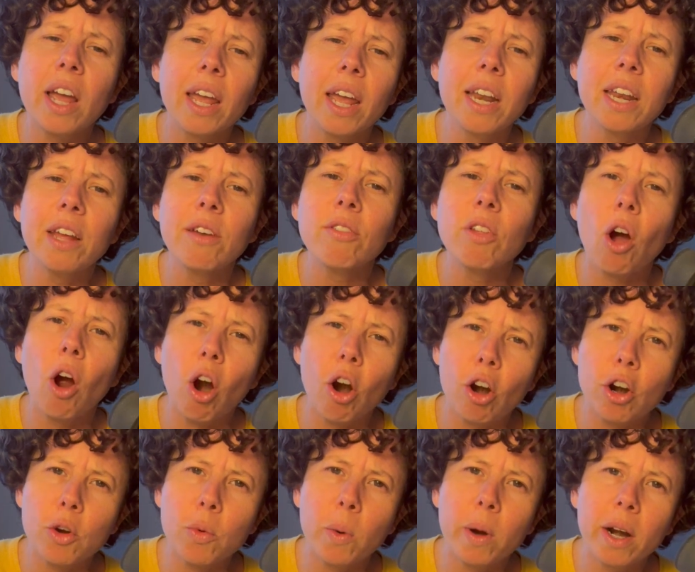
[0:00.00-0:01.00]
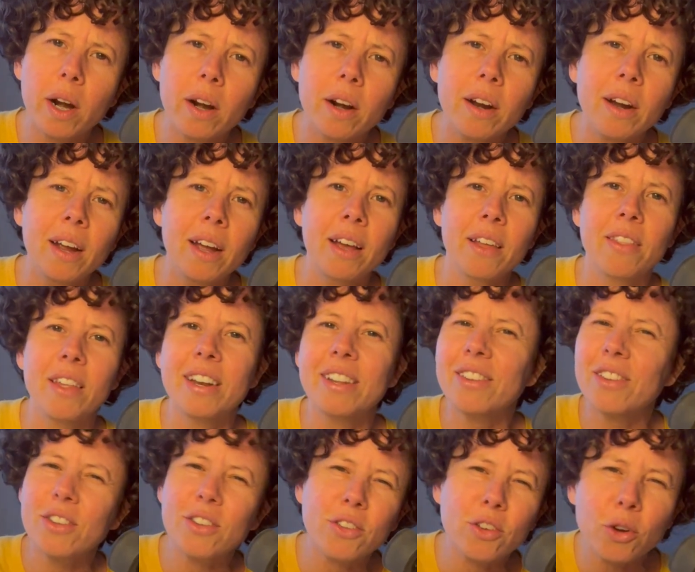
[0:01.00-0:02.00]
any of the hardware that is
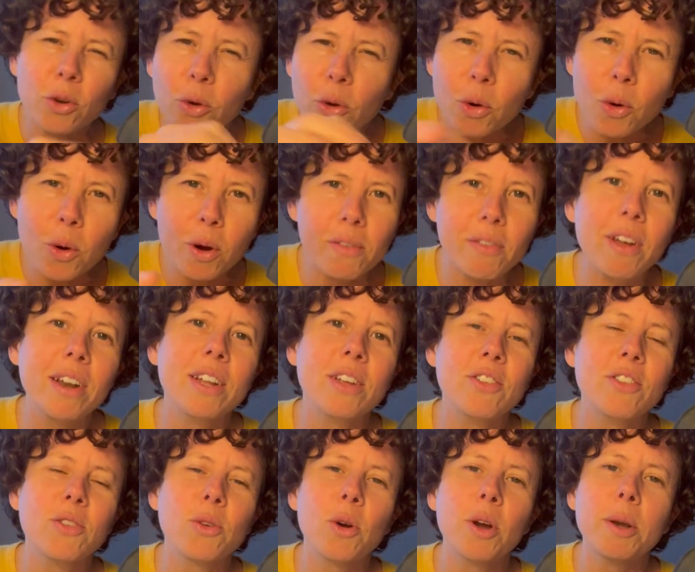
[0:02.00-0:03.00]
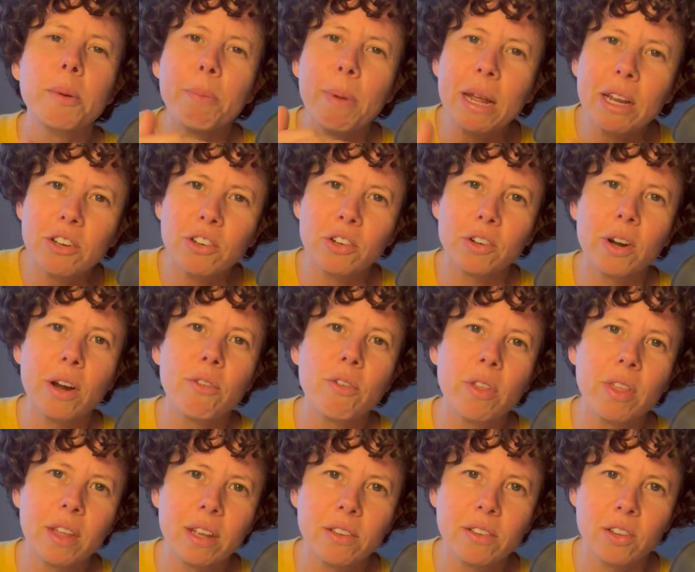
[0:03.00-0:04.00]
a screw of any sort and make sure
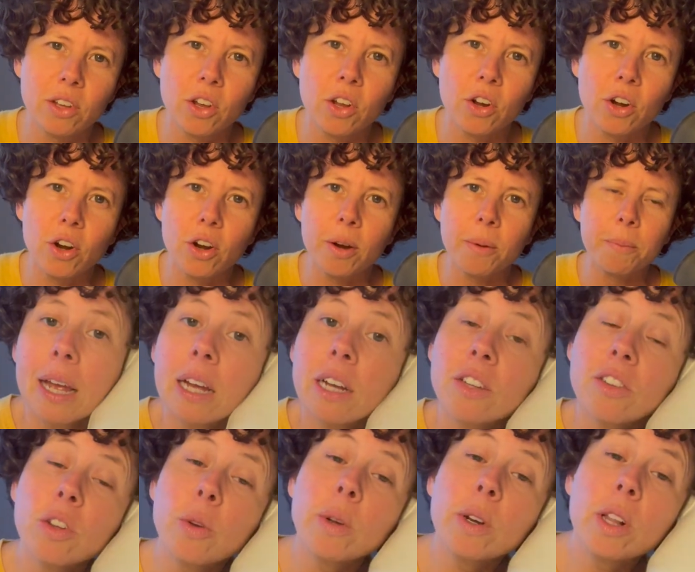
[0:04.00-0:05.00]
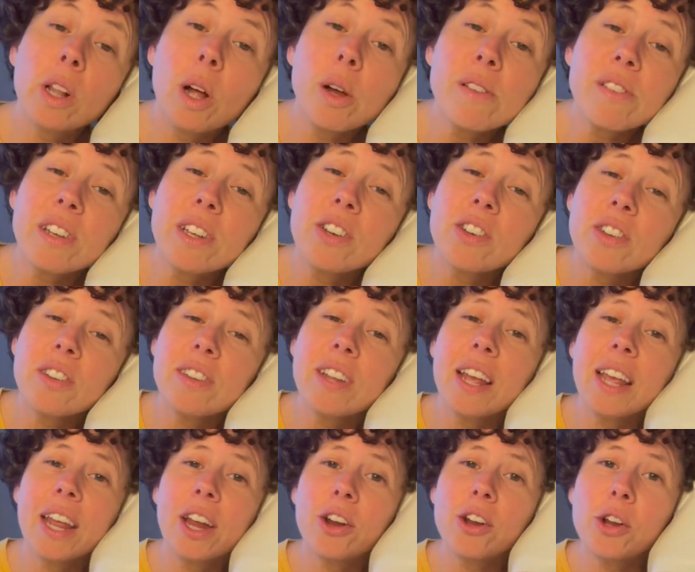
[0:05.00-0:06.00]
everything's secure. So in closing, just
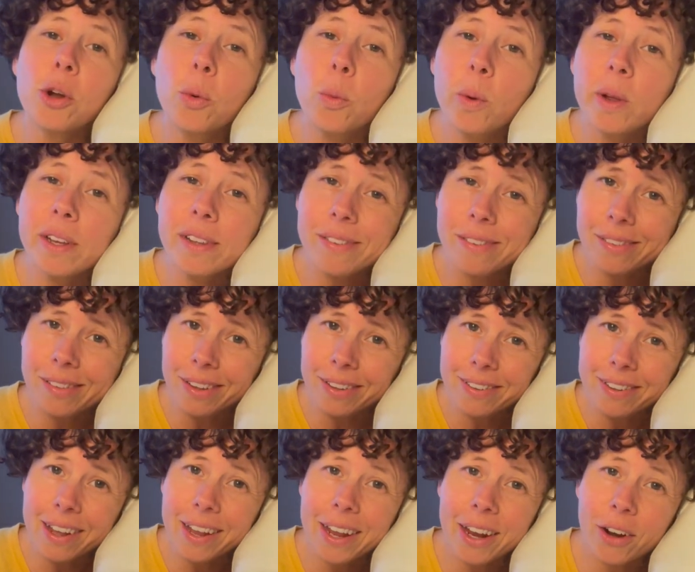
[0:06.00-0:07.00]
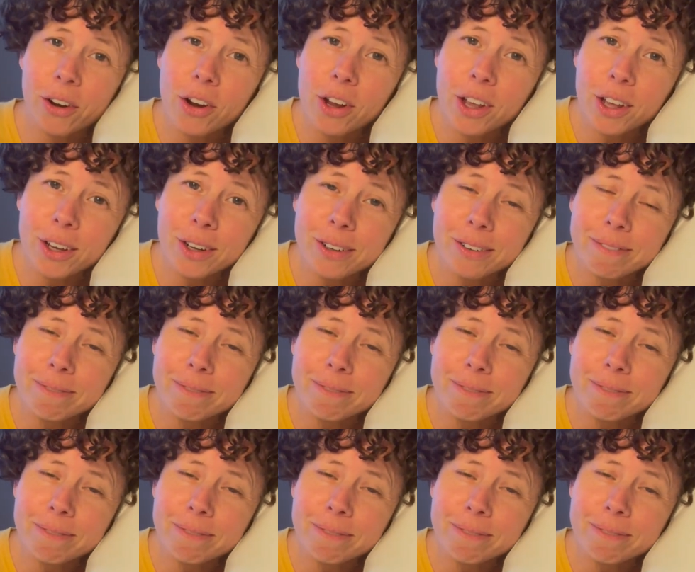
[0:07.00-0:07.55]
take care of your wheels and they'll take care of you.